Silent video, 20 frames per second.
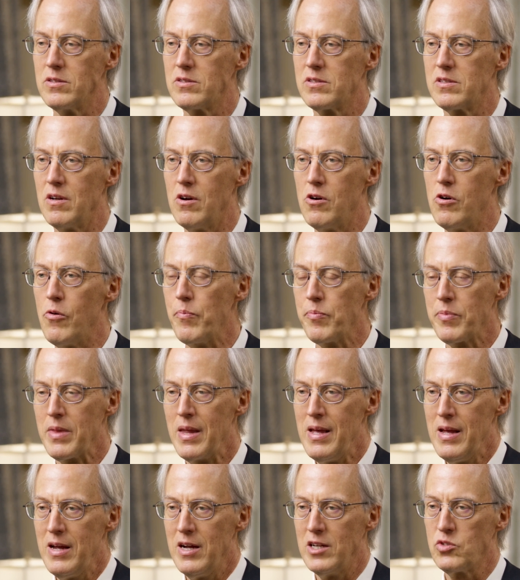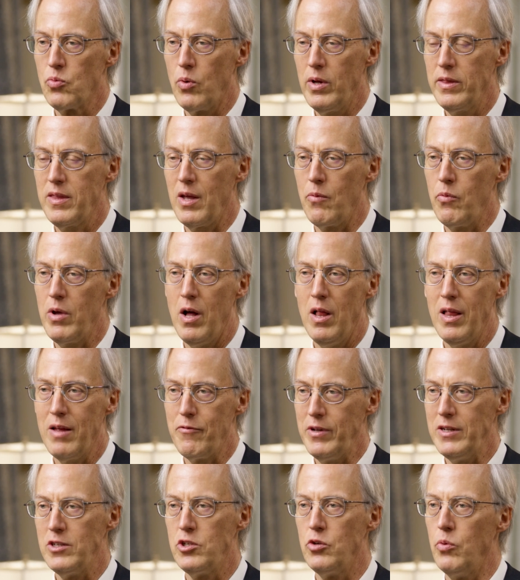So it's one thing, we all
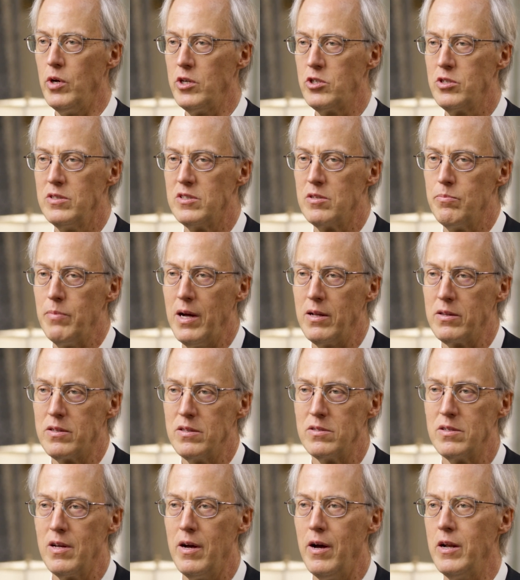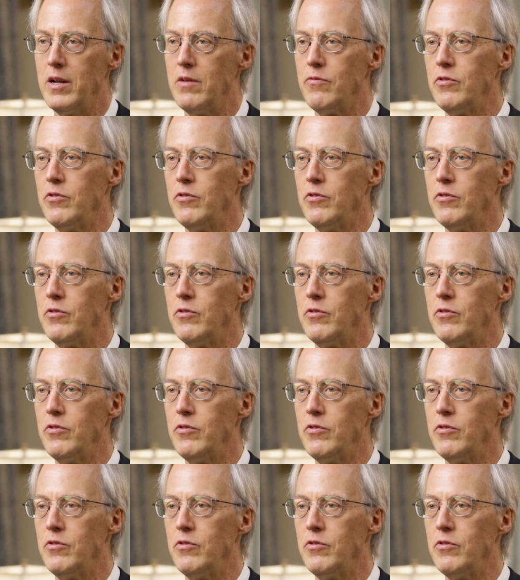have intuitions about design.